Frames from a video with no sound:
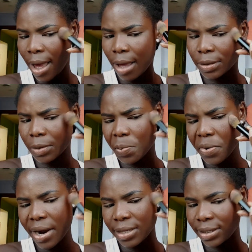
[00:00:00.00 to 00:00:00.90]

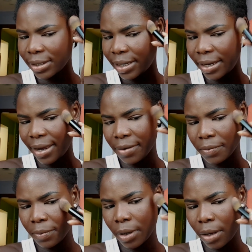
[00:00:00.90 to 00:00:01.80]
Surprisingly,
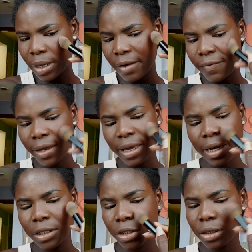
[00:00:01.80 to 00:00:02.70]
on our
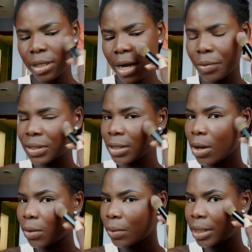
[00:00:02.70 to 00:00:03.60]
vacation, I was
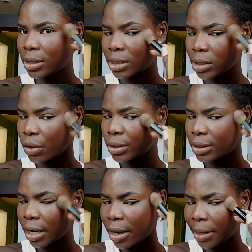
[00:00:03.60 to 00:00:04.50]
always on
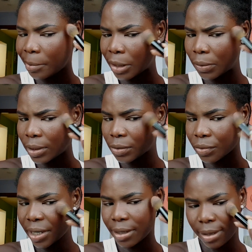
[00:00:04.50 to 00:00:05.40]
time, always
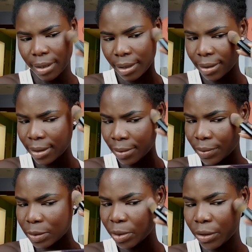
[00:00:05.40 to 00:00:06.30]
ready. I think it
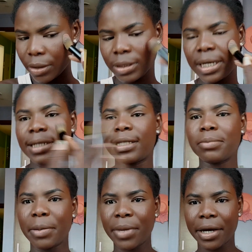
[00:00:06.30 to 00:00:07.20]
was because I did my
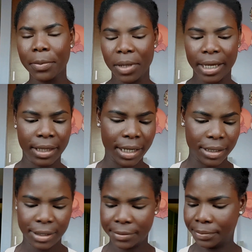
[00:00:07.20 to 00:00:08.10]
makeup like this.